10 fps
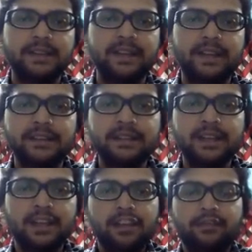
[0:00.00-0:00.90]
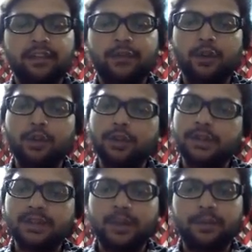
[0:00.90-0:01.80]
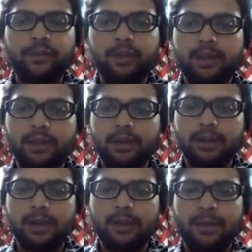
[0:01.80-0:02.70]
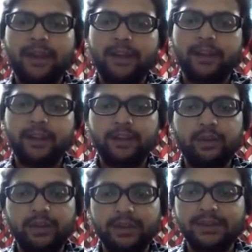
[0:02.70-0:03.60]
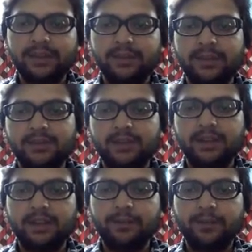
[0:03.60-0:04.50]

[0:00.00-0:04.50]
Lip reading: And hence we follow this type of a pattern in today's time as well.